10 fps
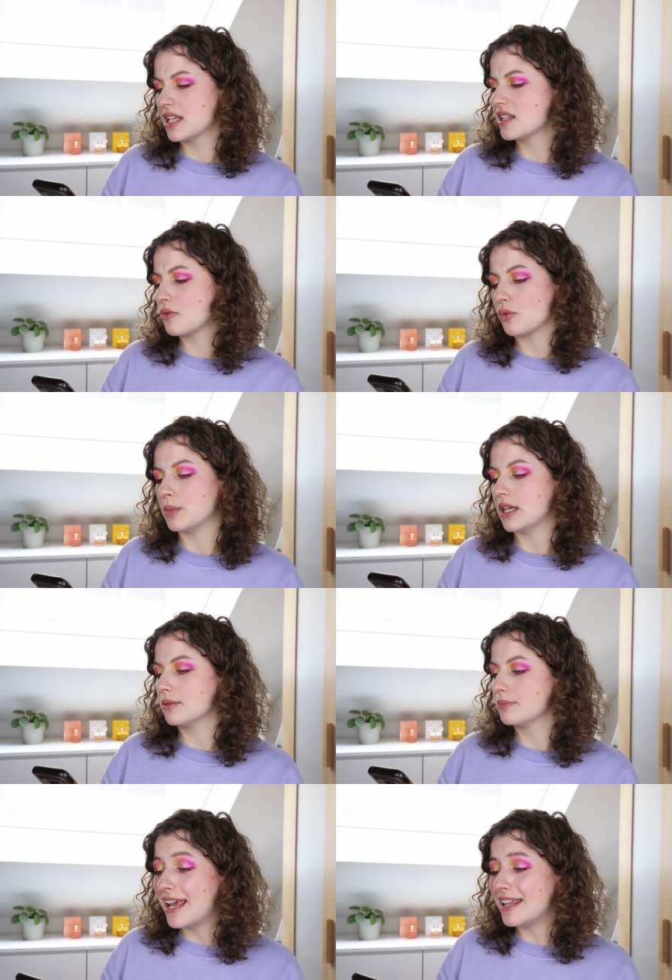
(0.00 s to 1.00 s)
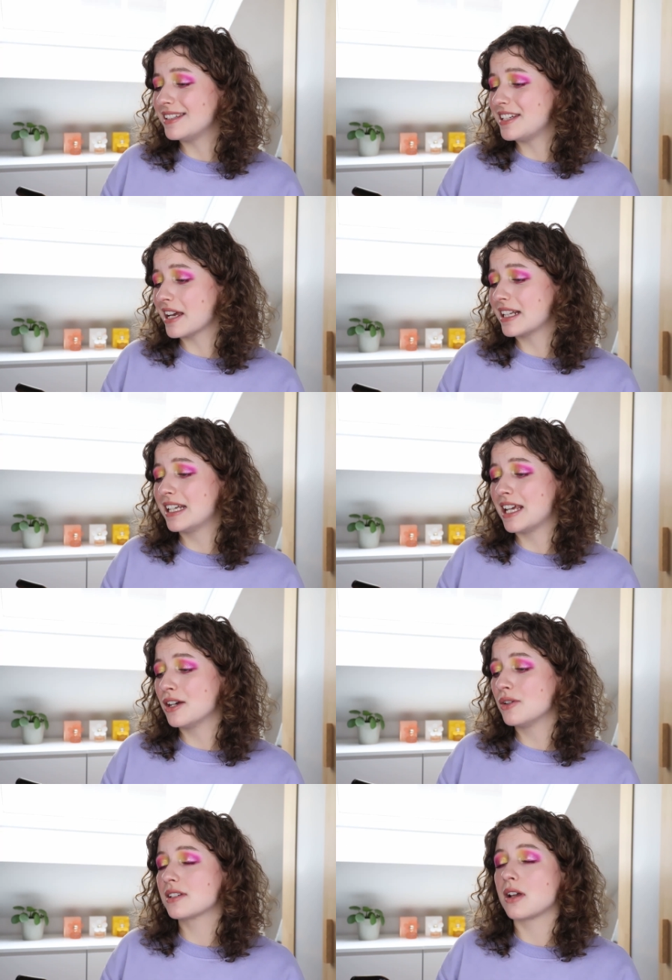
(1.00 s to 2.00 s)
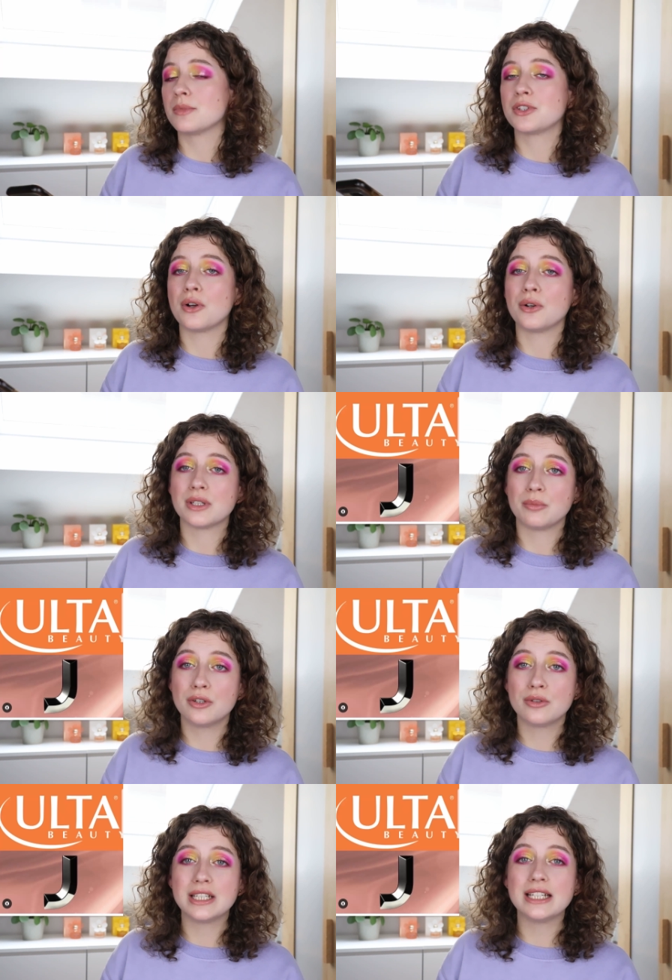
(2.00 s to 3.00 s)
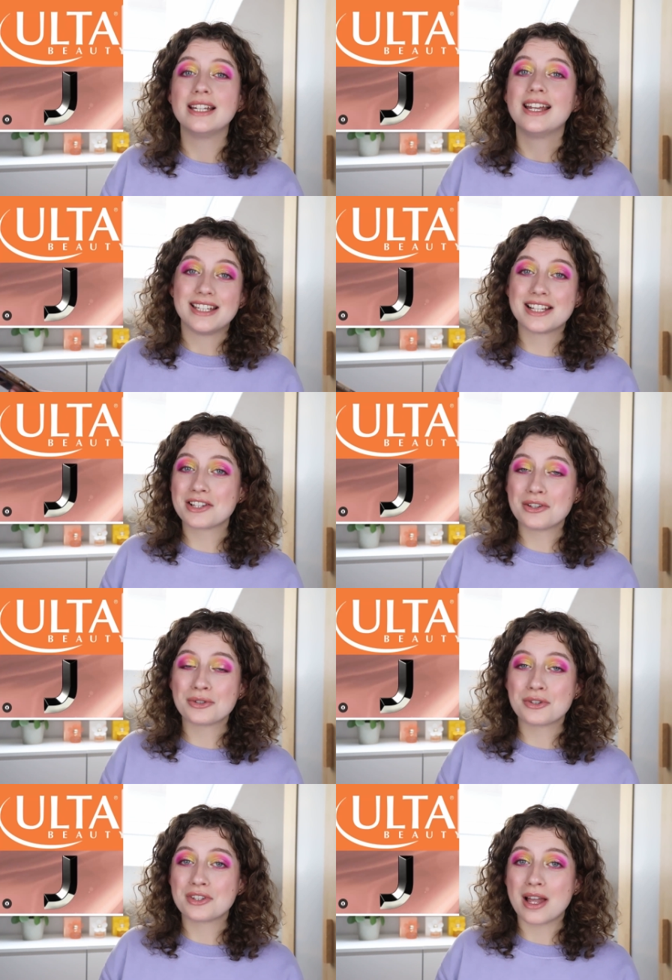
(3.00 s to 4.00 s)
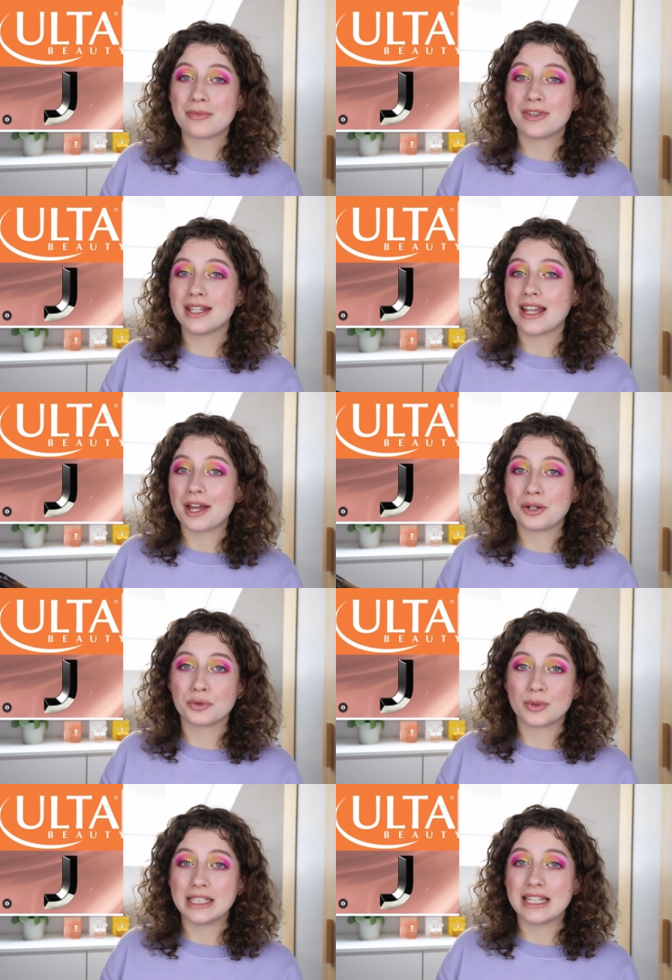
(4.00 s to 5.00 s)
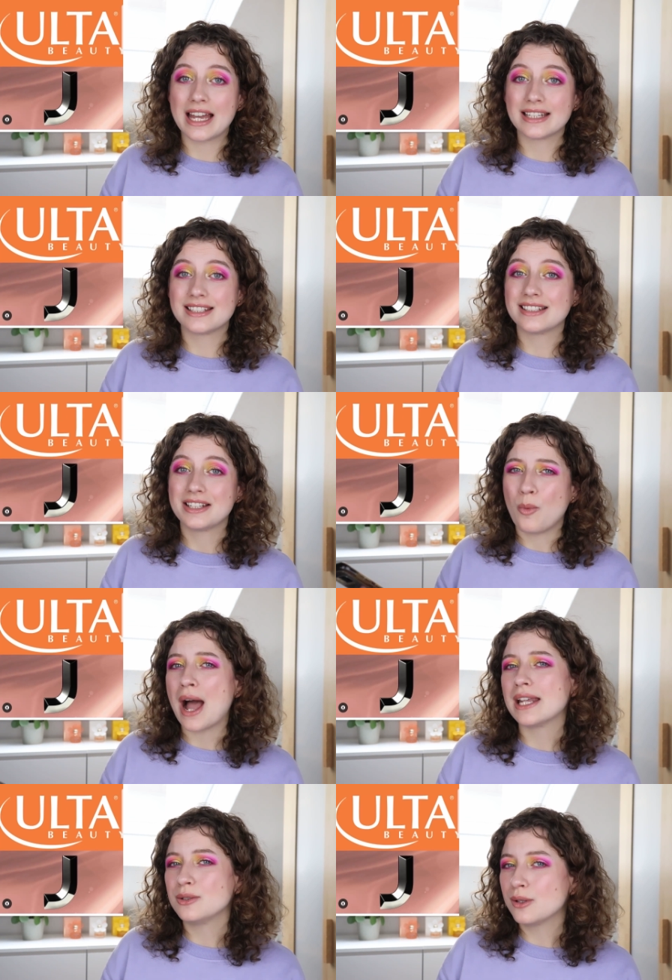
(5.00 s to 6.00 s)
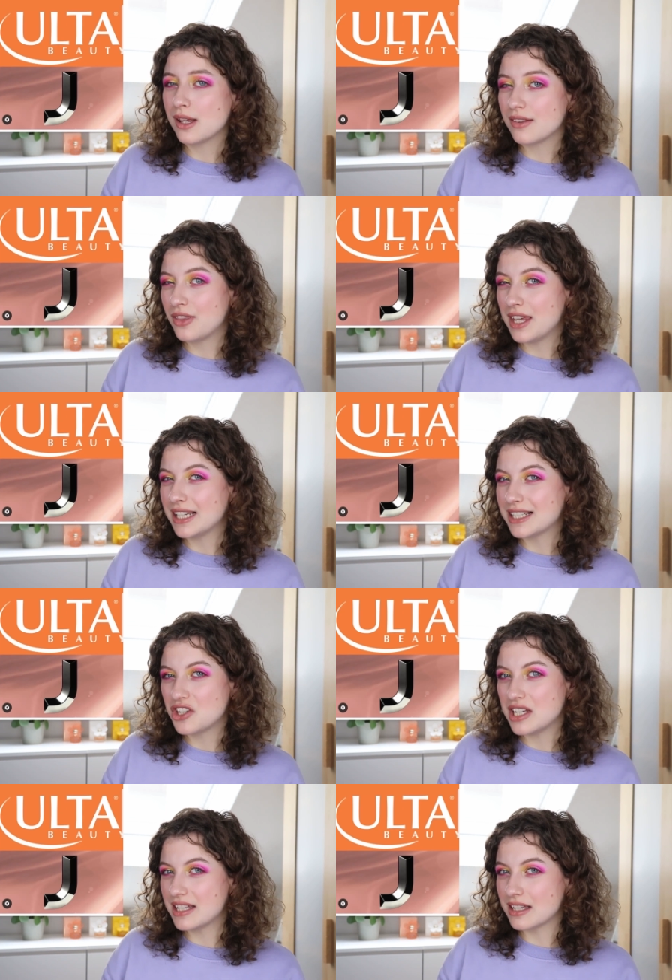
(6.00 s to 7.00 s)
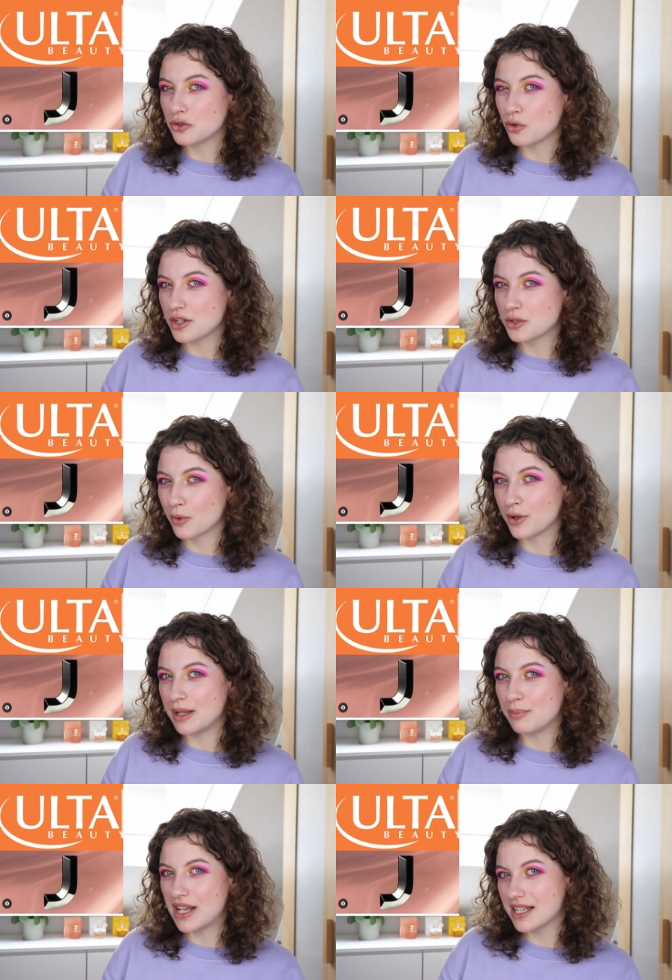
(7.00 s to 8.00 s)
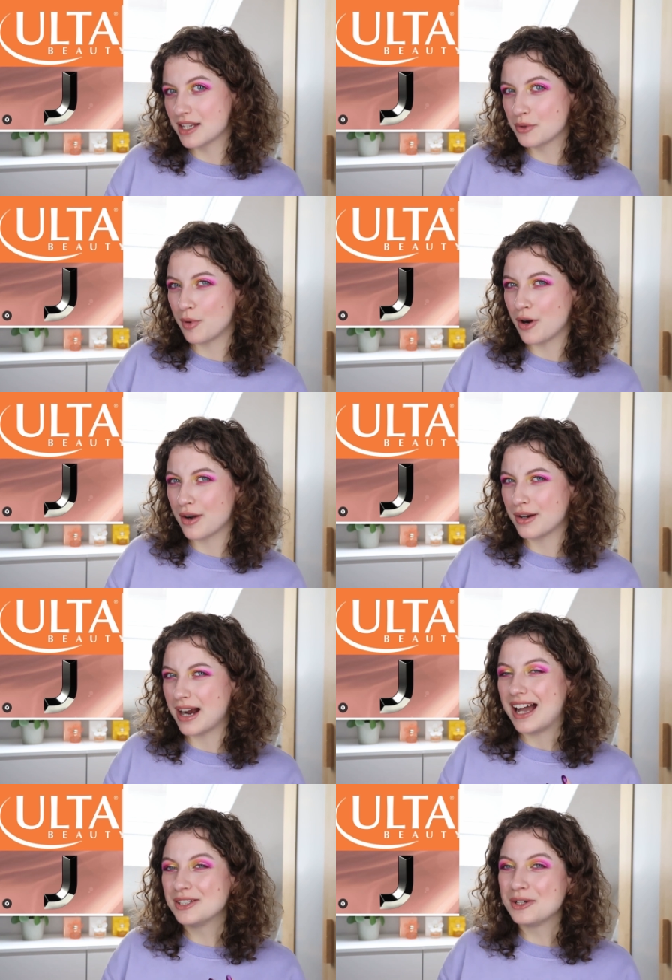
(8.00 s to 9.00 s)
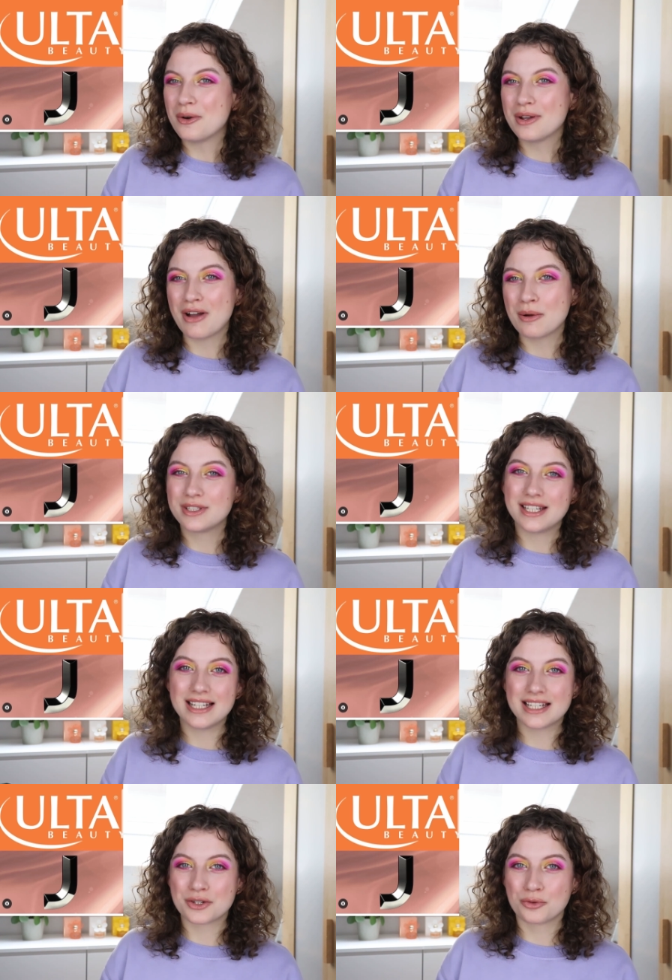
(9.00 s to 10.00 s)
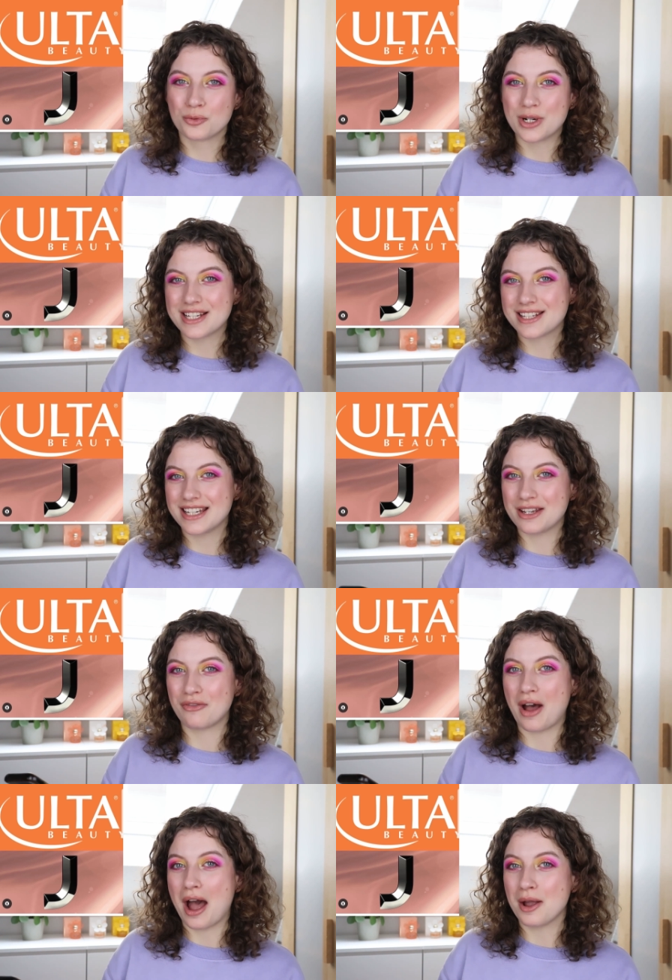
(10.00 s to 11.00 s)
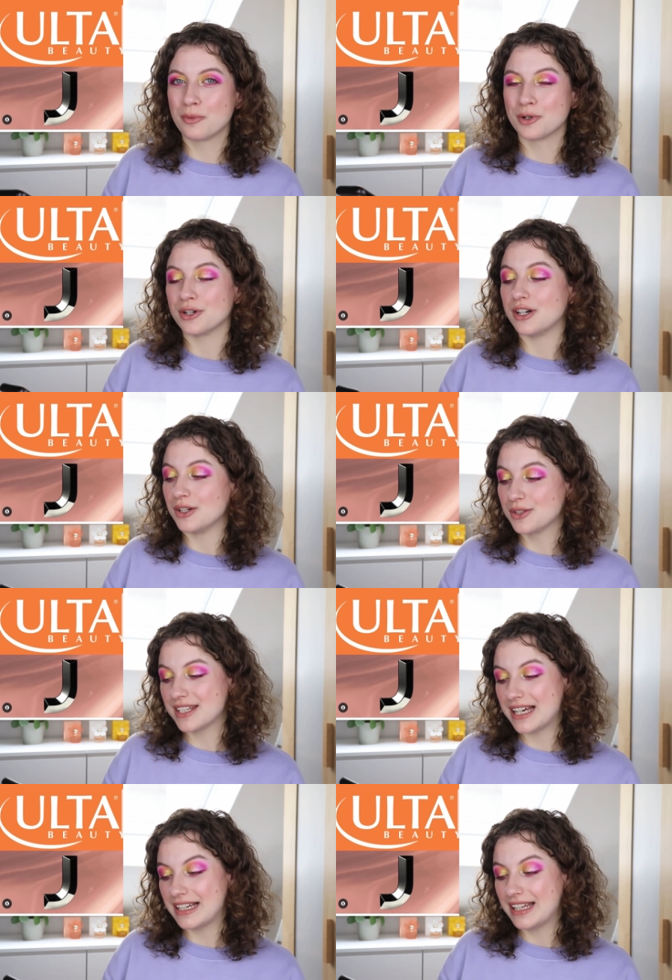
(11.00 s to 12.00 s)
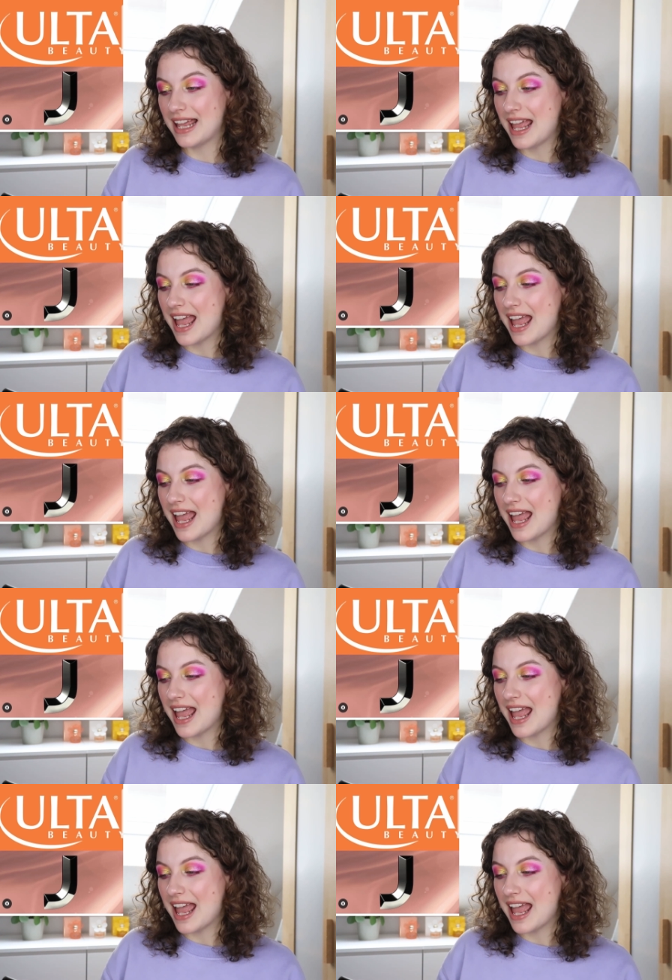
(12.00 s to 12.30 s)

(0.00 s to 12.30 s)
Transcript: it's not for me. Then Jaclyn Hill is coming to Ulta Beauty. This is also something I don't really get. Why do they think she's a trustworthy business partner? I don't know if I would take this risk if I were Ulta.